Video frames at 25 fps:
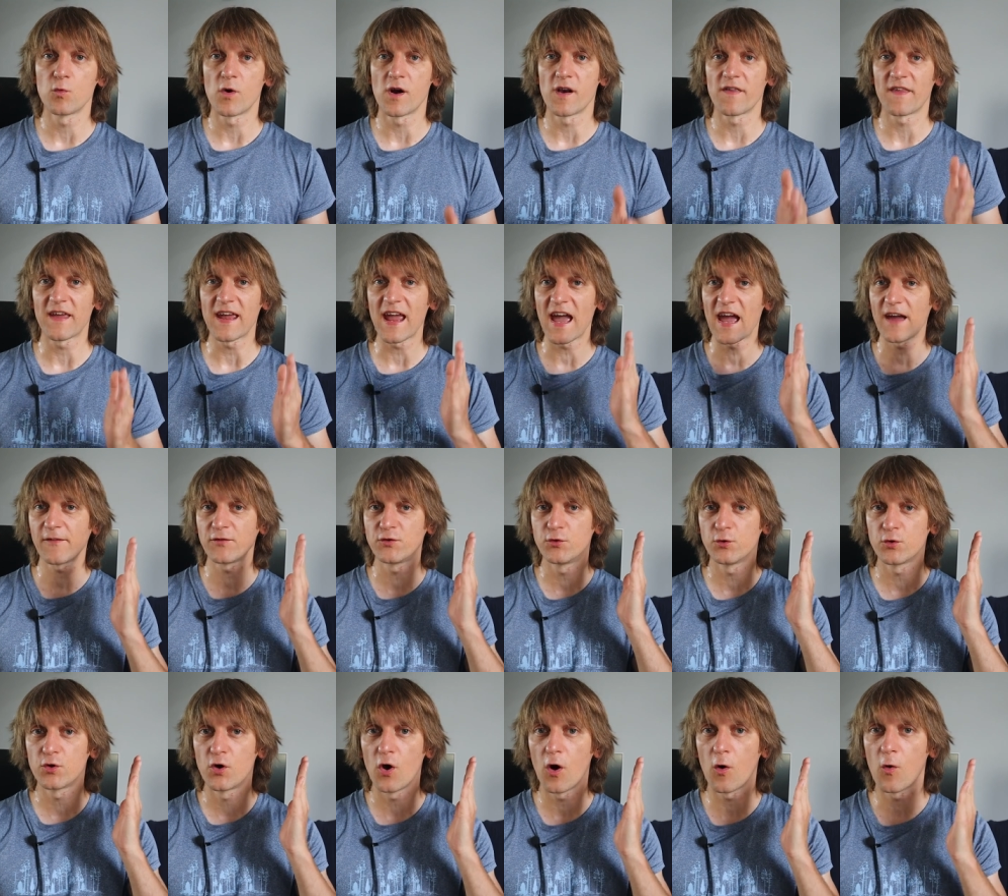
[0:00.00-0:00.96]
where they have
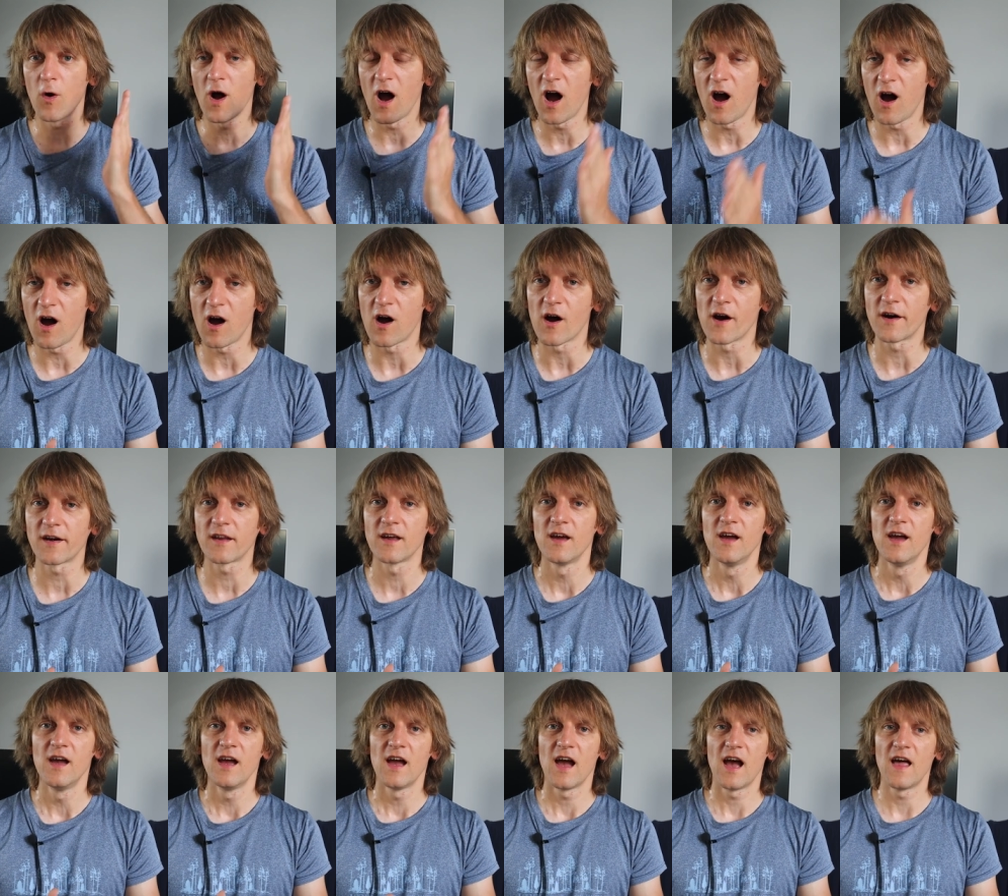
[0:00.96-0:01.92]
to go hard
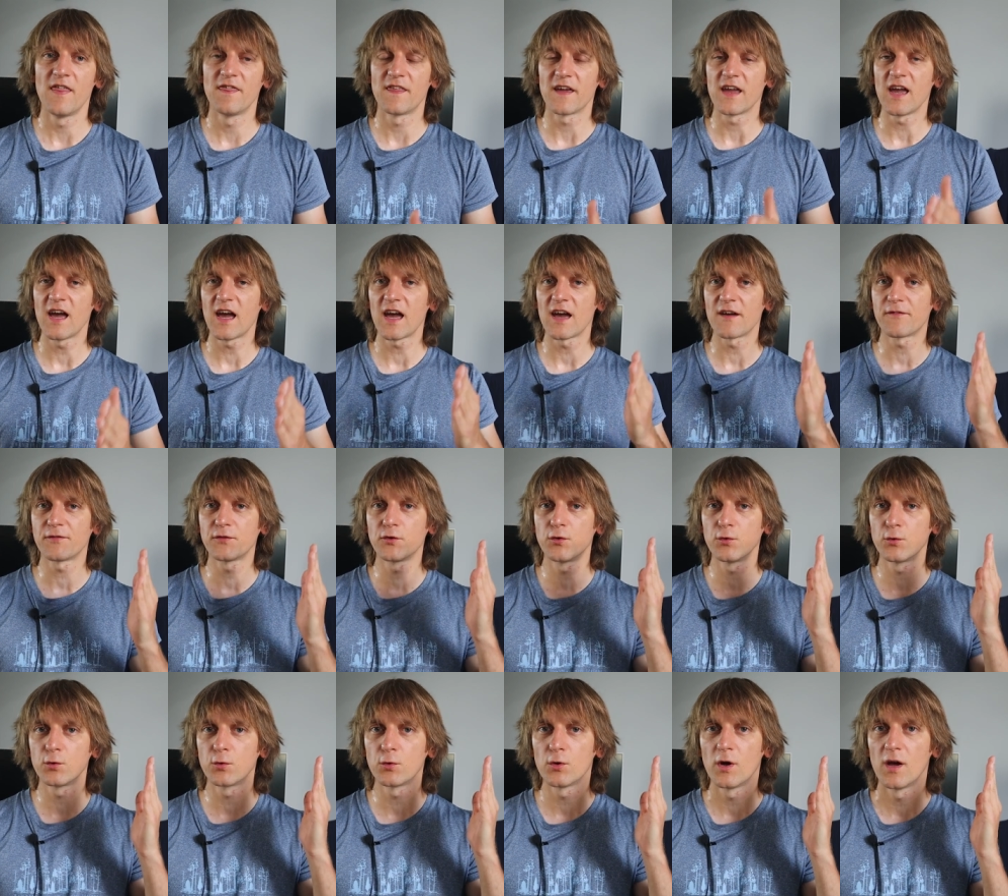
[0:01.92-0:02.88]
and they have
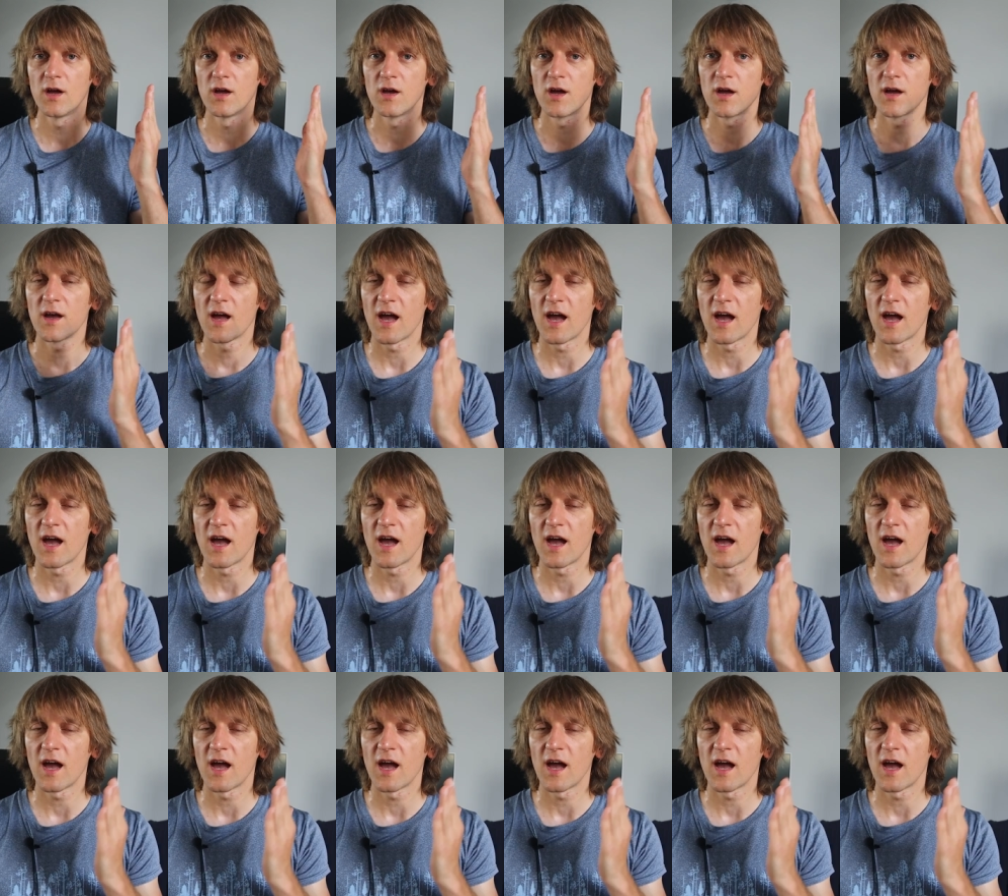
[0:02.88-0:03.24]
to